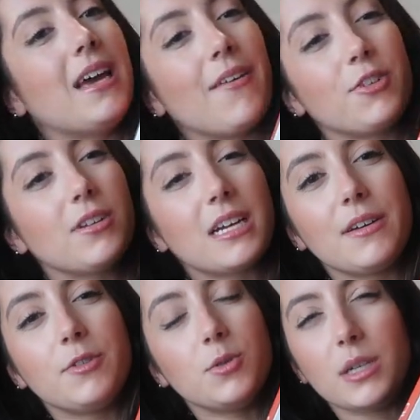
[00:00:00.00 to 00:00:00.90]
after like
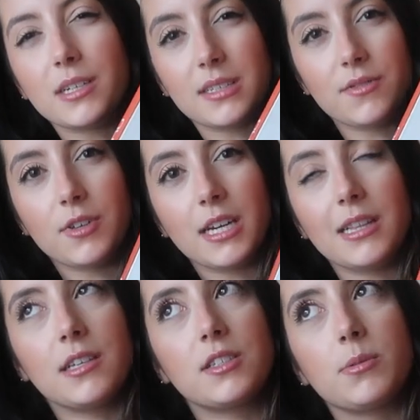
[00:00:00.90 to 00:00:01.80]
a few years i feel like
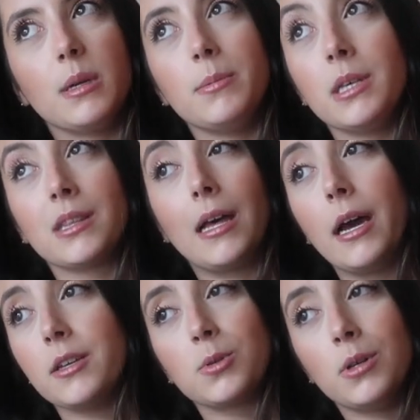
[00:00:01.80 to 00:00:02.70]
unless they're maybe like the
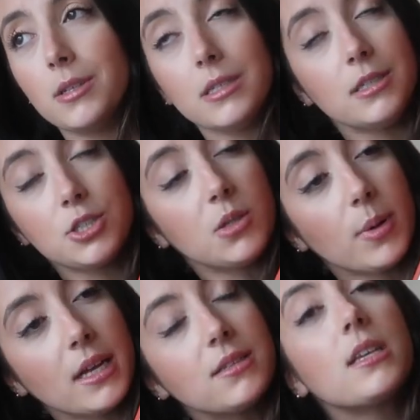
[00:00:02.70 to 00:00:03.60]
highest quality sheet
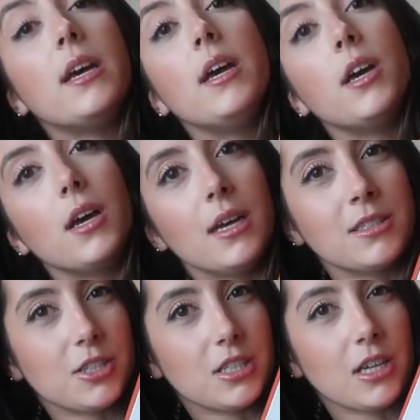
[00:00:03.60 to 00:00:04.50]
pans
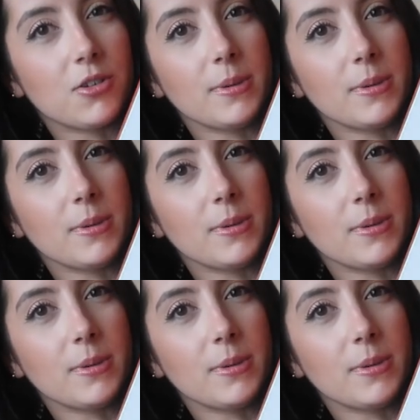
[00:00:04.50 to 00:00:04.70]
it's good to get a